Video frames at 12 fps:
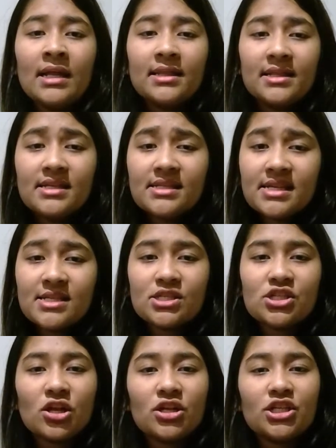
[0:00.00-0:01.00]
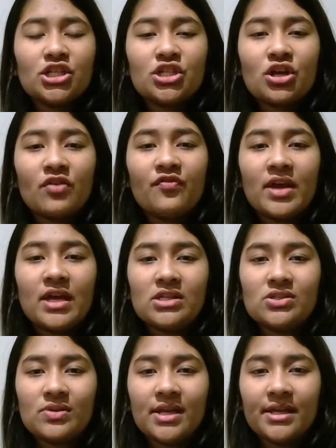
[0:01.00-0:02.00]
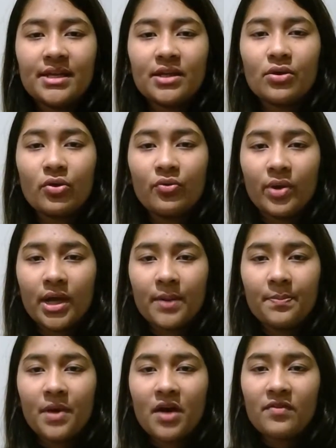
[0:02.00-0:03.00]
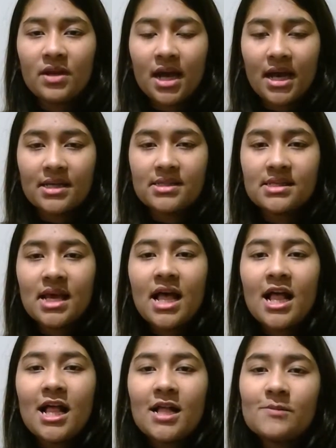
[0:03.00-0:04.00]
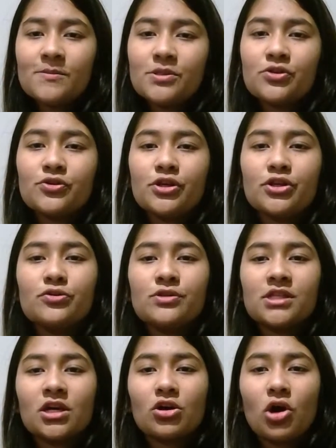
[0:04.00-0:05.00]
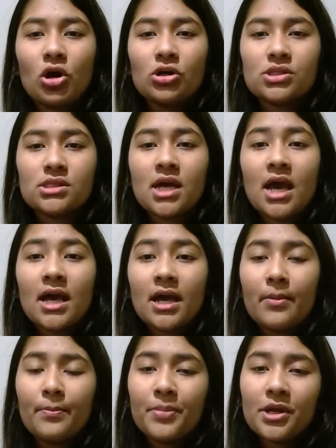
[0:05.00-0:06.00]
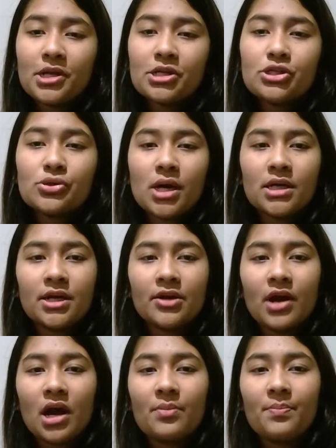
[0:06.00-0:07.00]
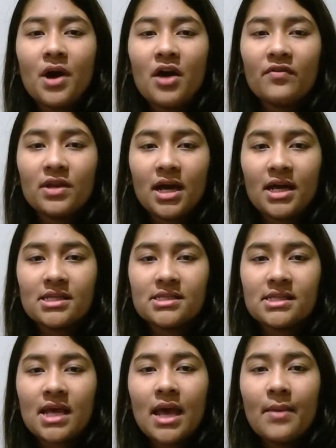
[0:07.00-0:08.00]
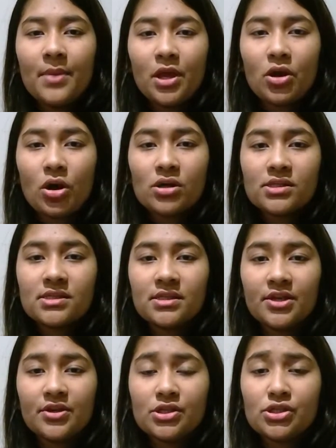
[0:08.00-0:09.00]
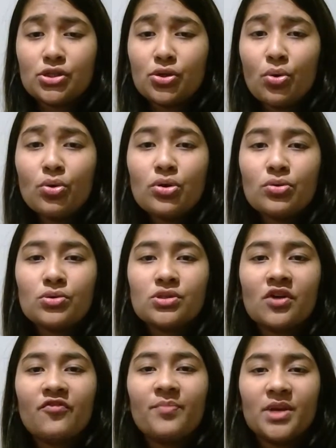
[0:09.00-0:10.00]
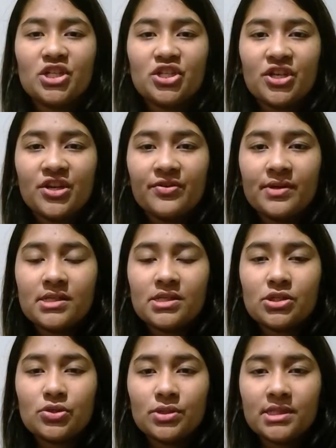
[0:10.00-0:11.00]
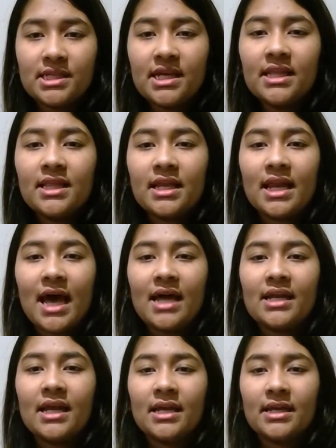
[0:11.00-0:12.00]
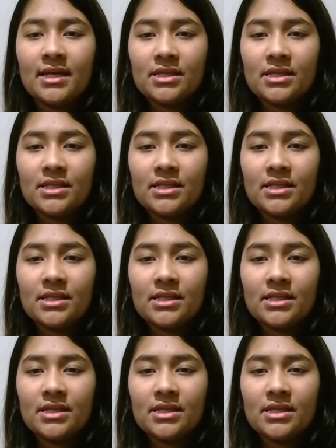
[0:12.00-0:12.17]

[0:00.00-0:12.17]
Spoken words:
This installation of insulated overhead power lines helps to reduce the cost compared to underground power lines, because there is no use of machineries to dig the land in